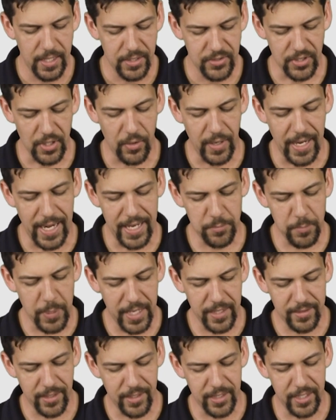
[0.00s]
So as
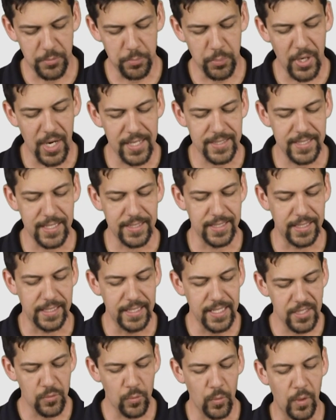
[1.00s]
Python is processing
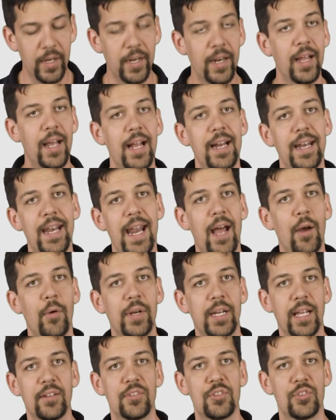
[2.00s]
this one, now
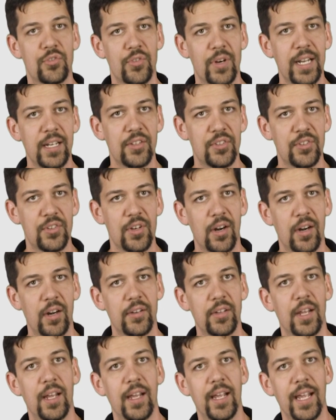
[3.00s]
it gets string
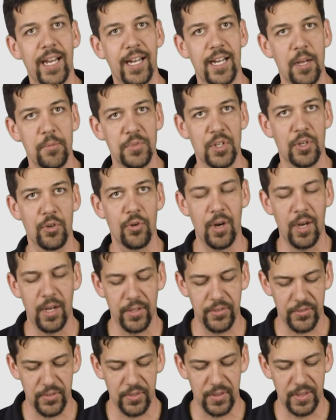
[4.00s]
start, it comes
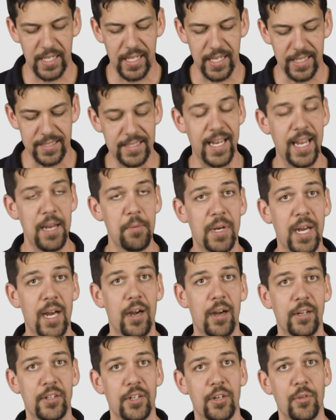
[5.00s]
across the escape
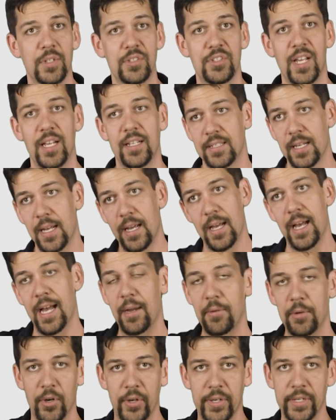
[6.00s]
character, which says,
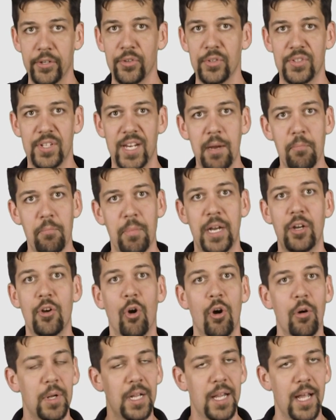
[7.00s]
I'm going to escape my
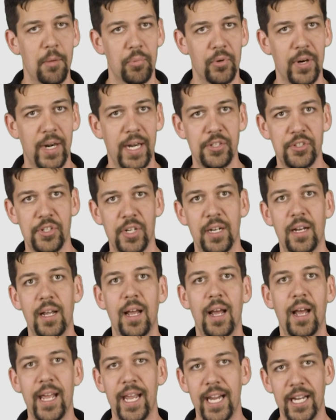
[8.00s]
normal operation,
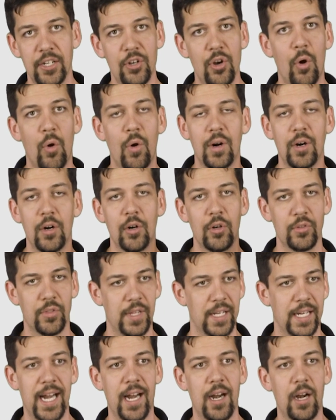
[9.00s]
ignore
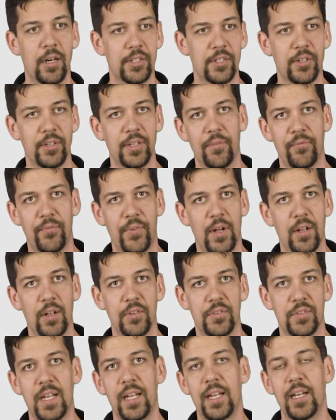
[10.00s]
the character that
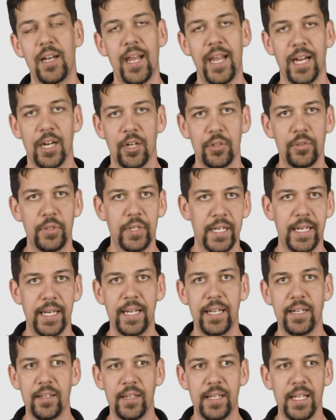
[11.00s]
follows in, include it
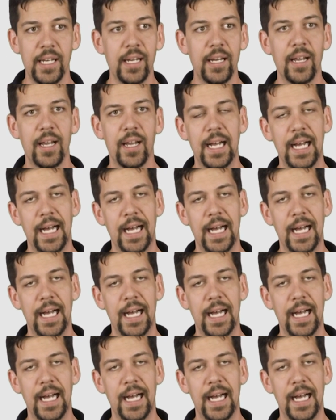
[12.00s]
in the